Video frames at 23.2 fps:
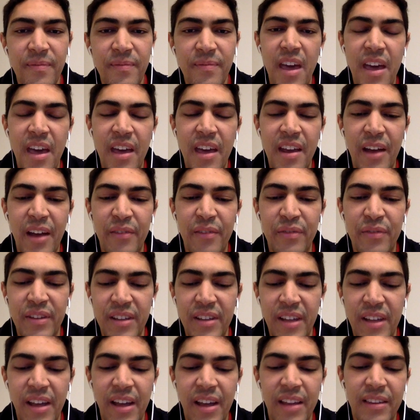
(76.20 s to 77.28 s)
and after
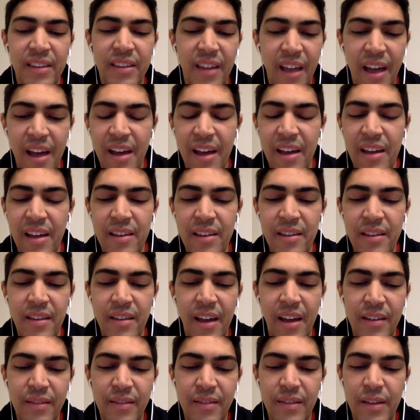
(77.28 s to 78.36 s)
that I I
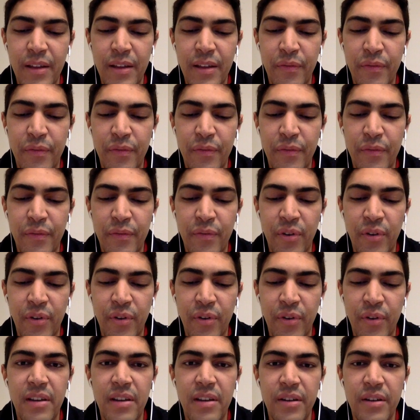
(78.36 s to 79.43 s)
stayed for
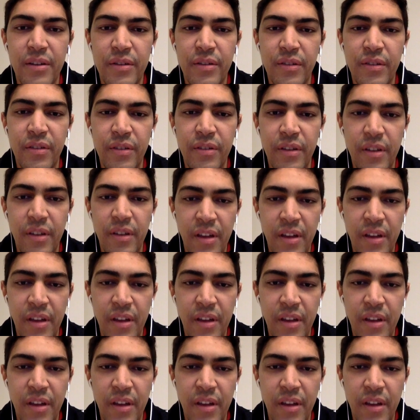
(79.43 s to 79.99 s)
many years